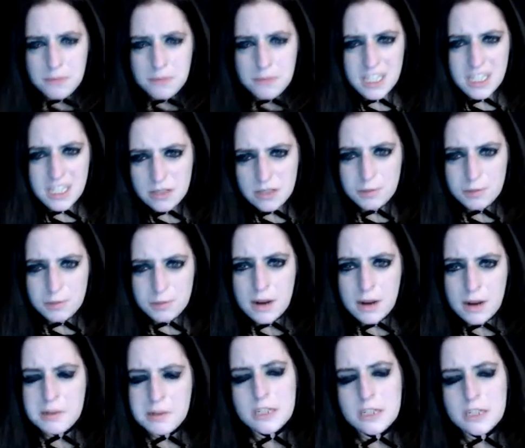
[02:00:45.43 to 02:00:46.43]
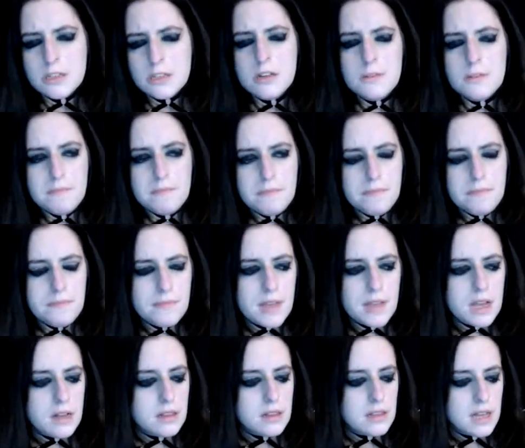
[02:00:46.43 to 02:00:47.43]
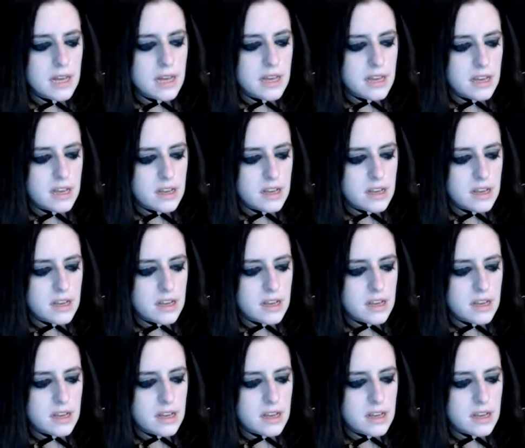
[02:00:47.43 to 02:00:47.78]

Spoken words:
subscribers, or